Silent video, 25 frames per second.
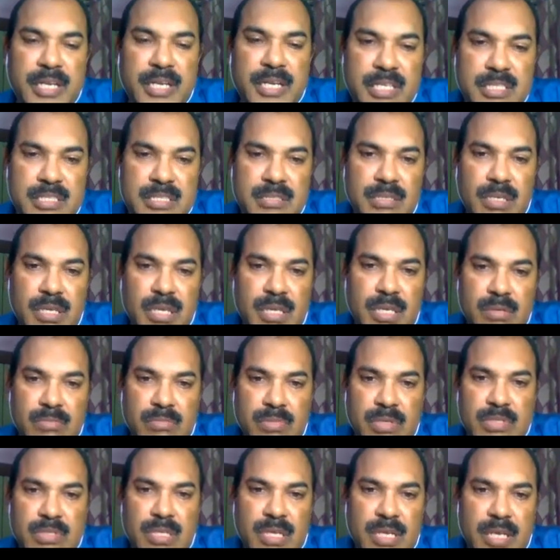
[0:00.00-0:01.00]
practice,
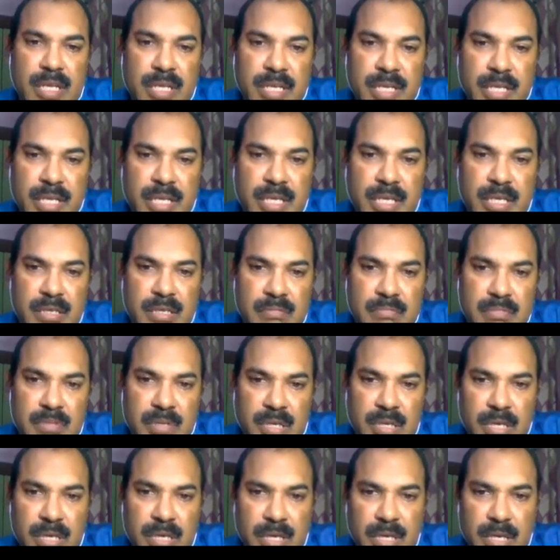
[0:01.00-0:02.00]
whether any
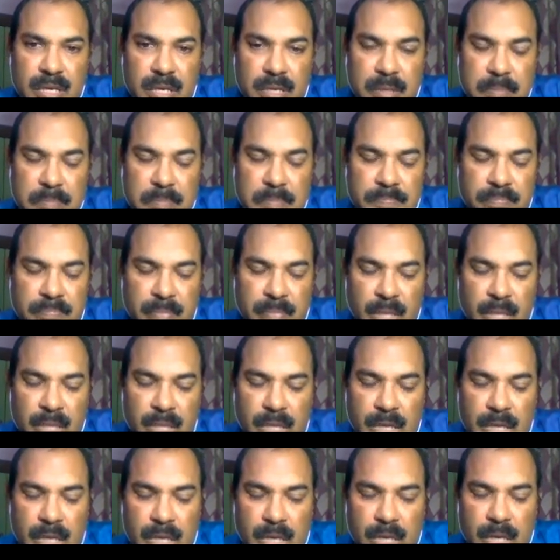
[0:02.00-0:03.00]

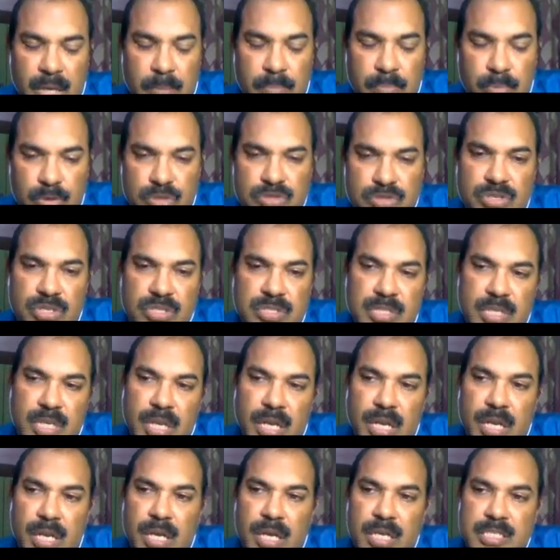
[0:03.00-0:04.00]
uh,
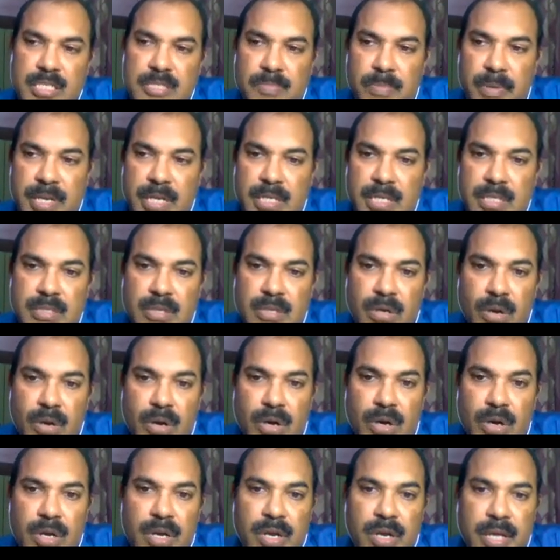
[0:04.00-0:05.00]
post-surgical uh, splint
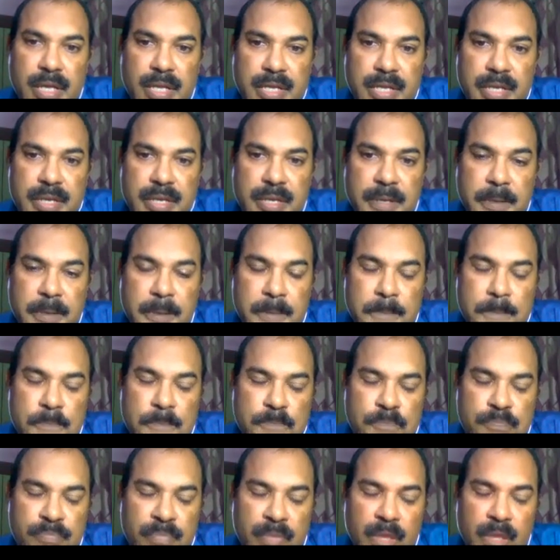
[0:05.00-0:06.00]
or any
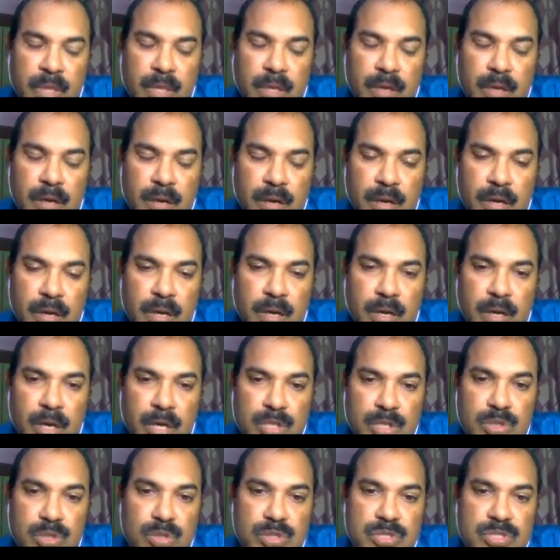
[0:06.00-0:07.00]
uh,
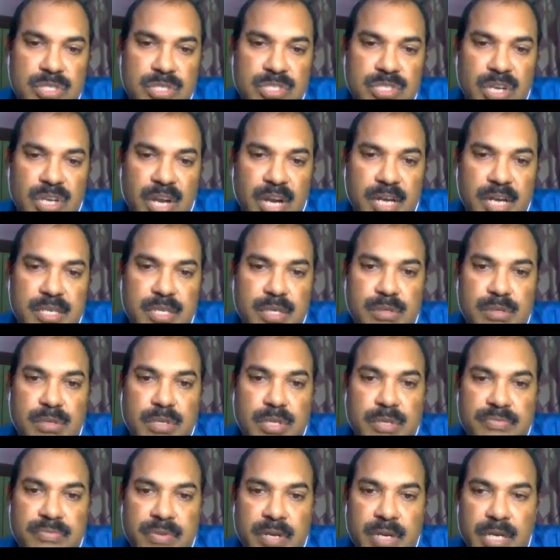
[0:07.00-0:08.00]
orthosis related
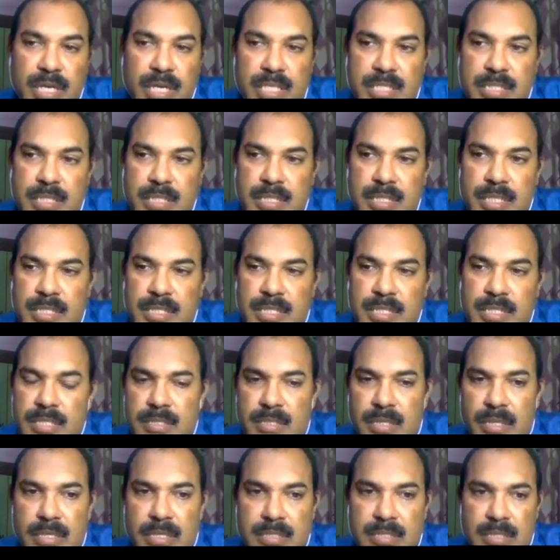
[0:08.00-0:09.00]
to different
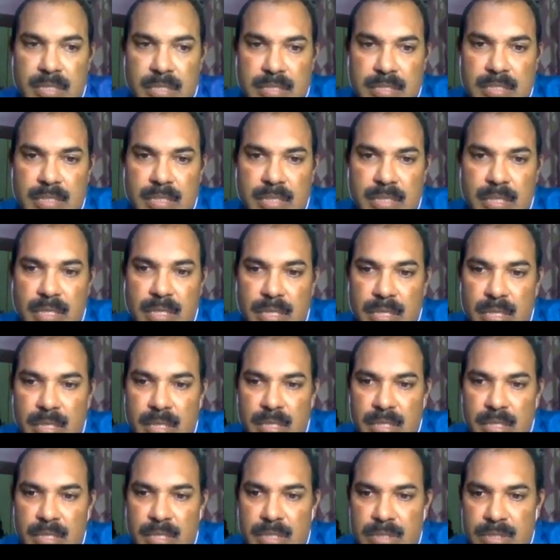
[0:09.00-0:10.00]
disease, conditions.
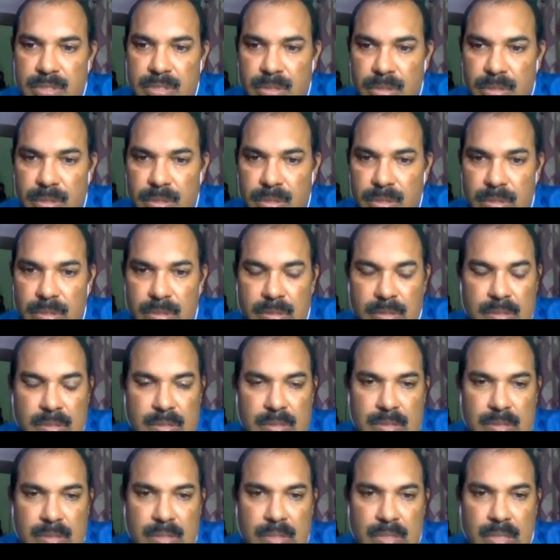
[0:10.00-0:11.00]
So
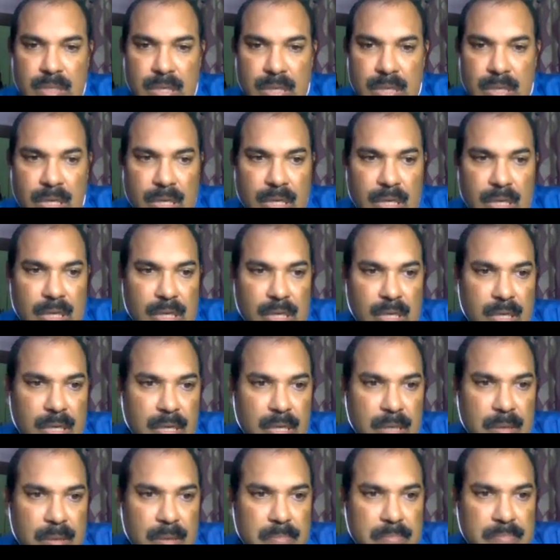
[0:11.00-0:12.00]

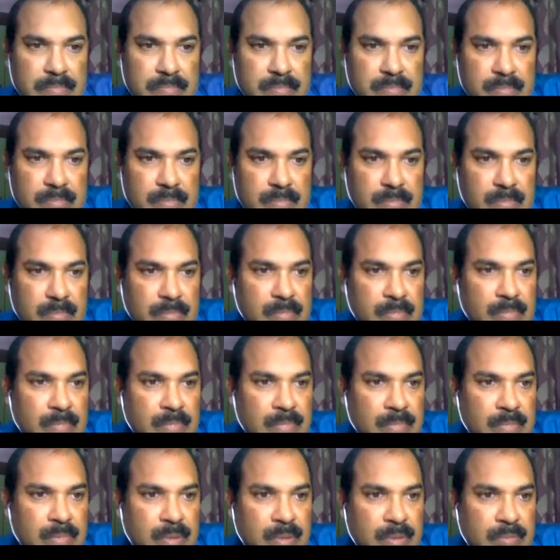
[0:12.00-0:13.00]
mm,
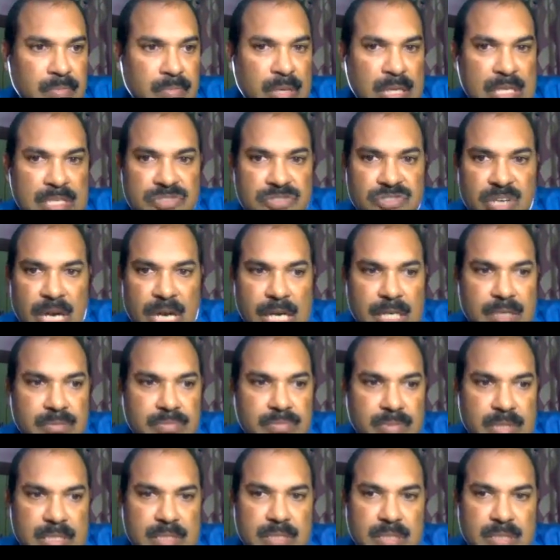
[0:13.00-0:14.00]
we'll
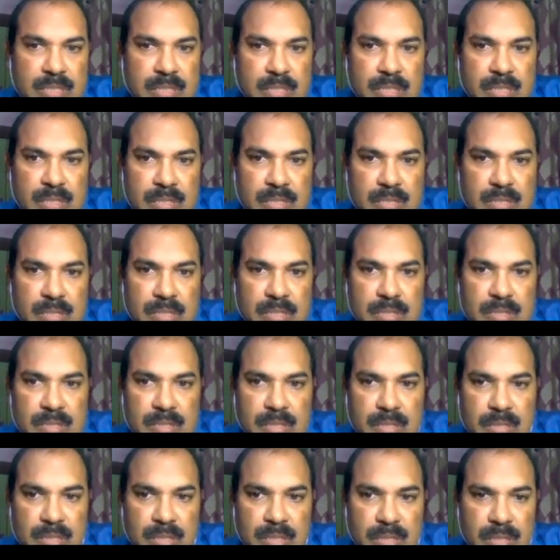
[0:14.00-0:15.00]
start with
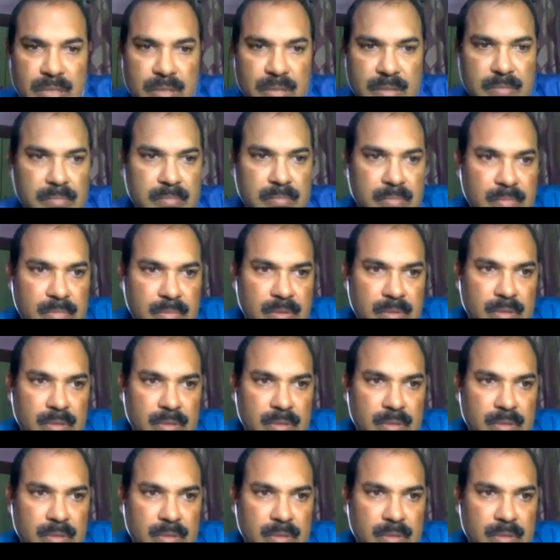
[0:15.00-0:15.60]
the